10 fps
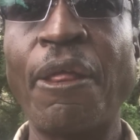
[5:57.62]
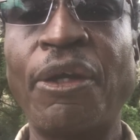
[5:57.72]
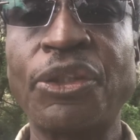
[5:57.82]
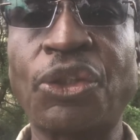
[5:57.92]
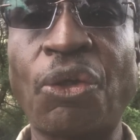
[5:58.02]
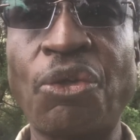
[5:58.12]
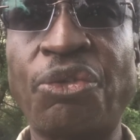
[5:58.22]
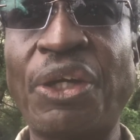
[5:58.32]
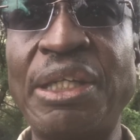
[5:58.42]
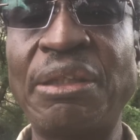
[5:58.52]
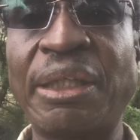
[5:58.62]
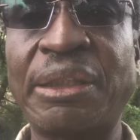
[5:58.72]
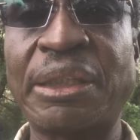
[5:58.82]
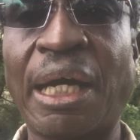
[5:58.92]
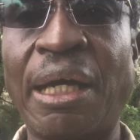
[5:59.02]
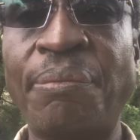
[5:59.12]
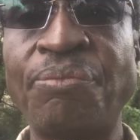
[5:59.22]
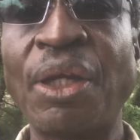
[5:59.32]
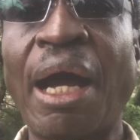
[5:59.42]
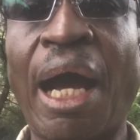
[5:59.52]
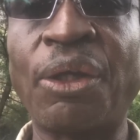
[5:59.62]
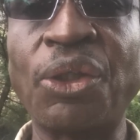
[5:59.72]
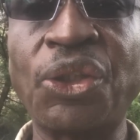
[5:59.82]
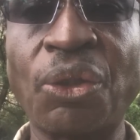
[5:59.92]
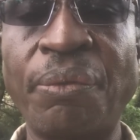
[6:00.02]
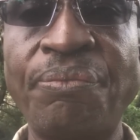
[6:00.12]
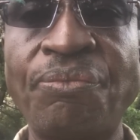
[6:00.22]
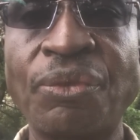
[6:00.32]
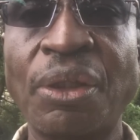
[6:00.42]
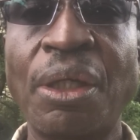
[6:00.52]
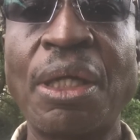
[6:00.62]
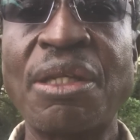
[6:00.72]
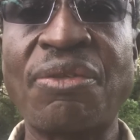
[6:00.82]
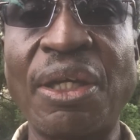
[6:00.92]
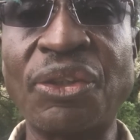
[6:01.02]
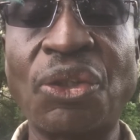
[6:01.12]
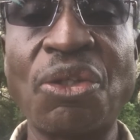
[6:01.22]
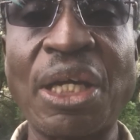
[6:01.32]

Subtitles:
So you find that, and also, things don't